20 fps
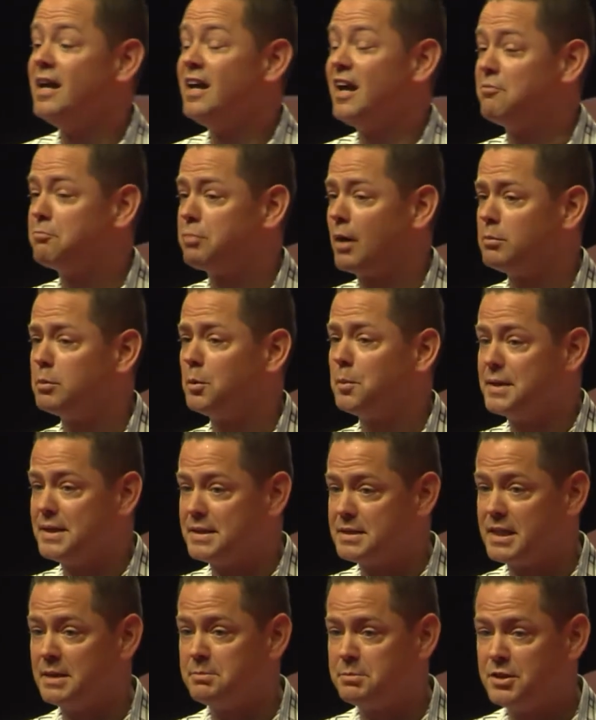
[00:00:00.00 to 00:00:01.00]
have probably
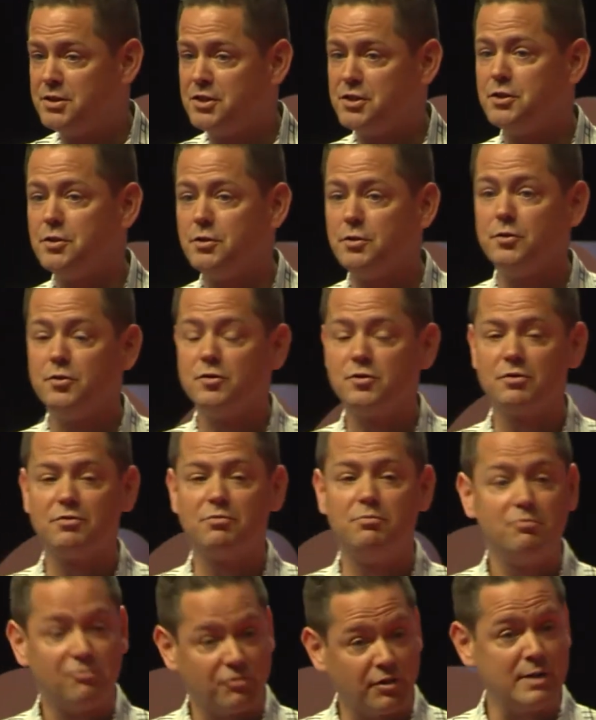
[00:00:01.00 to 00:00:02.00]
attempted to use
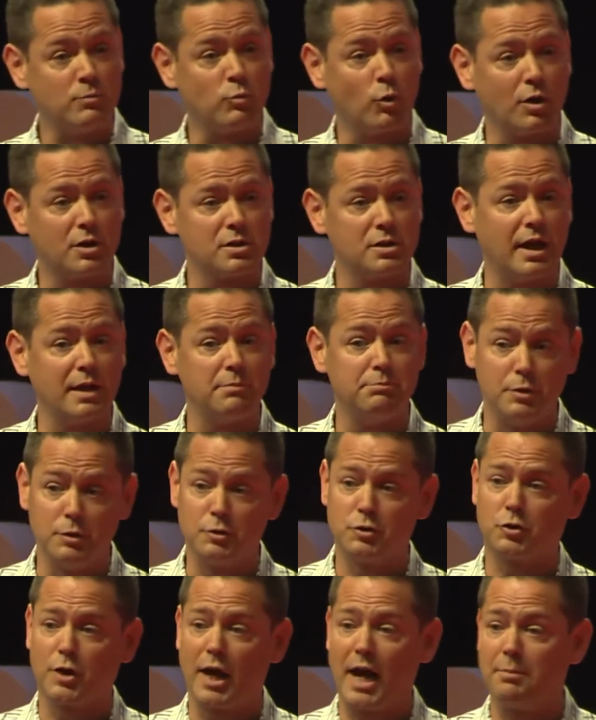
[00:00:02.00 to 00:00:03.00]
frameworks like
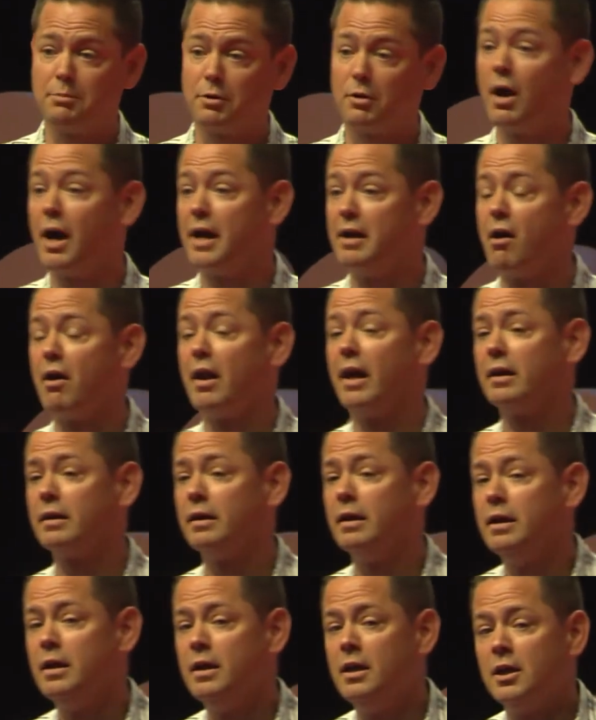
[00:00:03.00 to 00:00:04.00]
Bootstrap or Ionic.